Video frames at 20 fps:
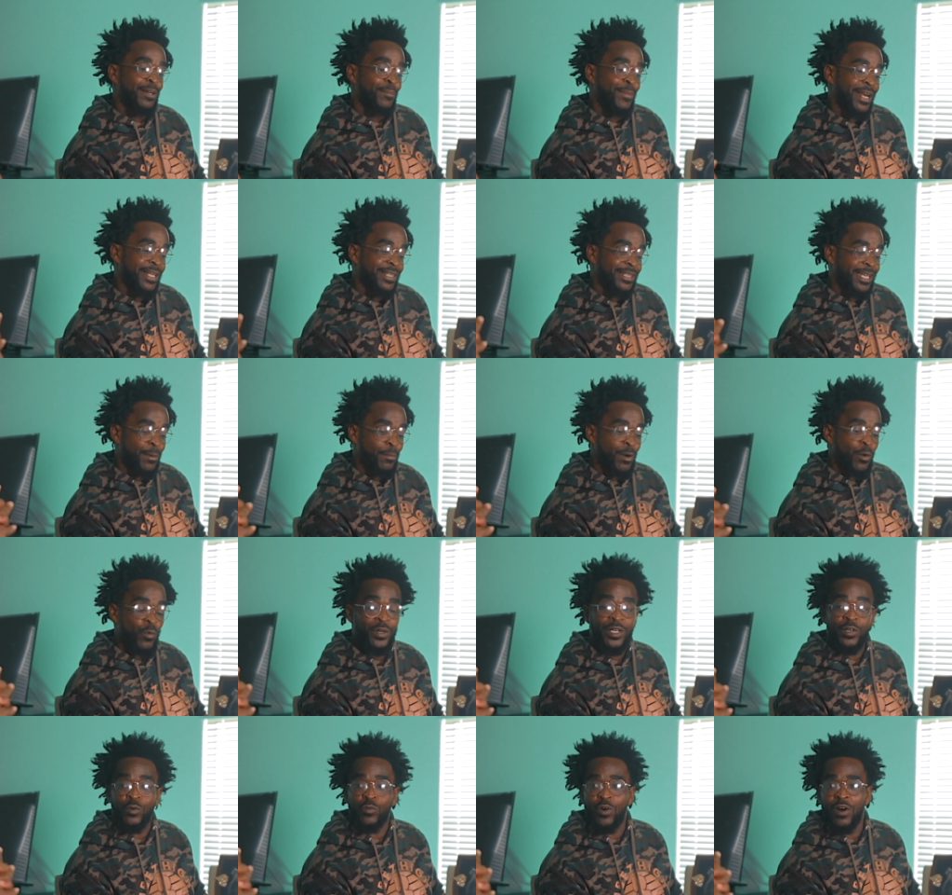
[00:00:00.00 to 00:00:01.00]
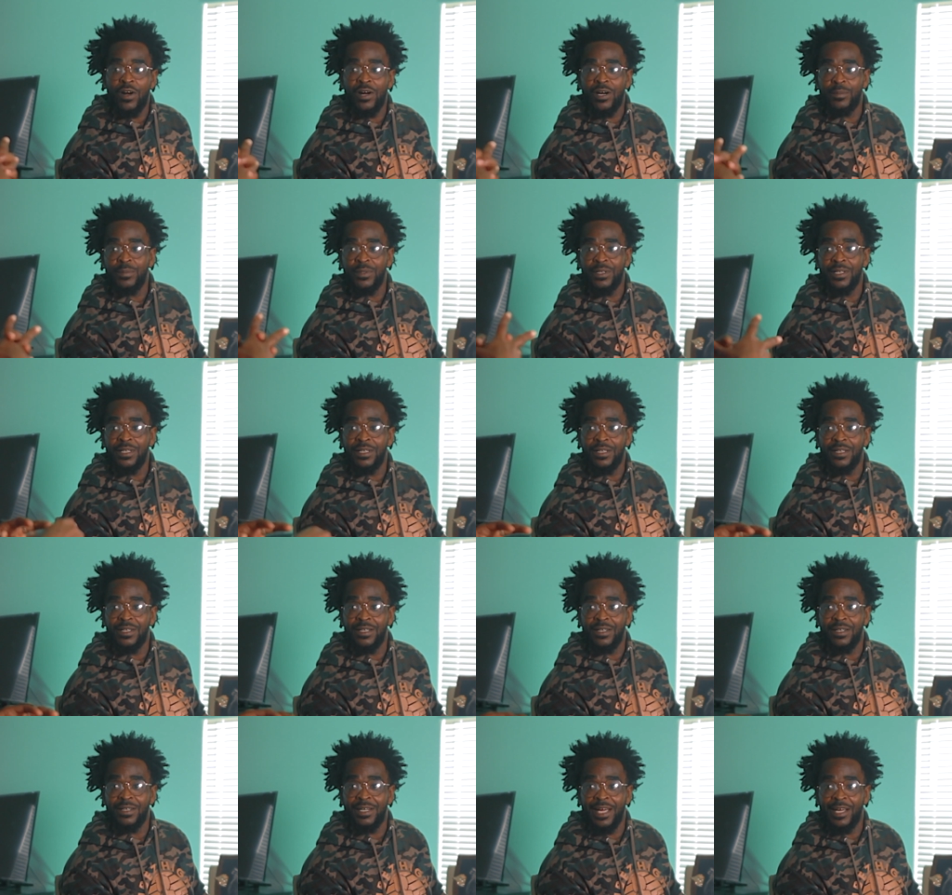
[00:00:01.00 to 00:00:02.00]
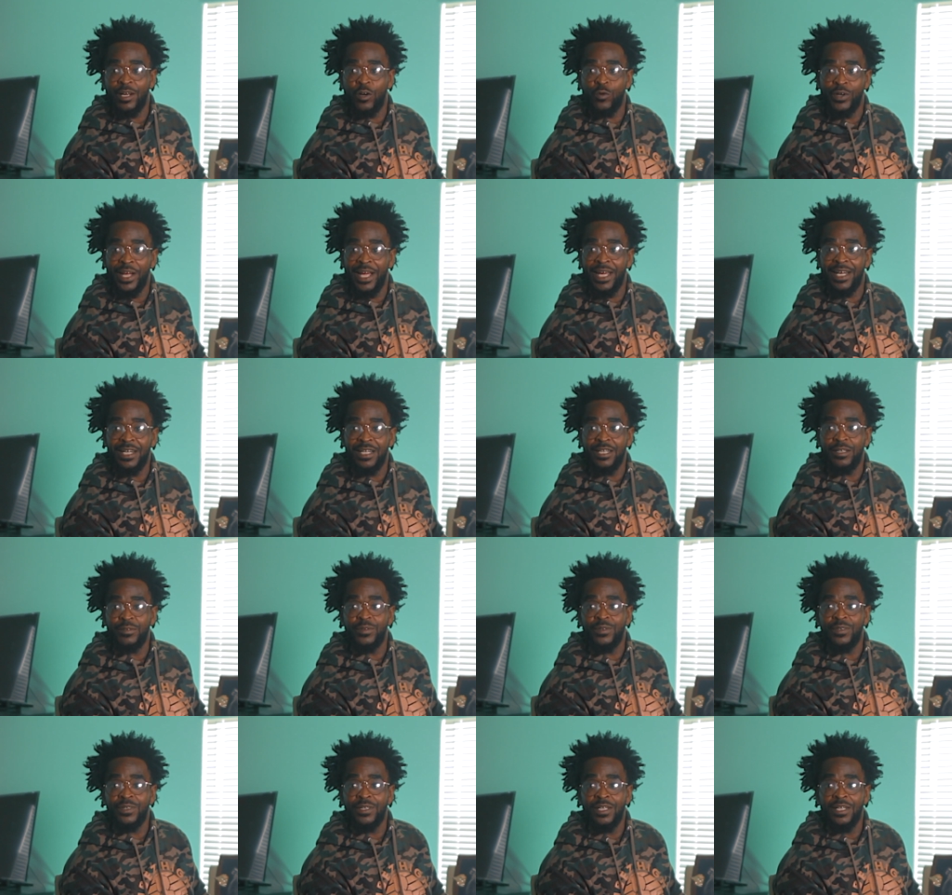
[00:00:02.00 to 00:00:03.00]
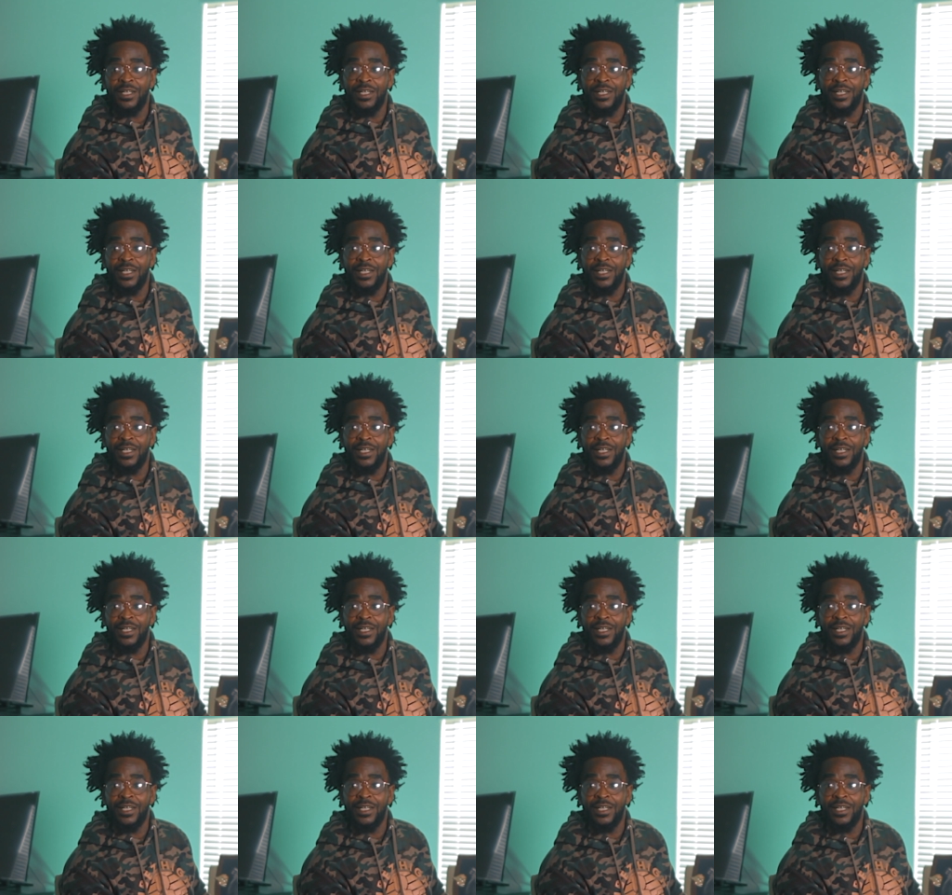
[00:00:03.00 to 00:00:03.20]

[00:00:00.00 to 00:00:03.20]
t- by the time I went to robbing, like on that level,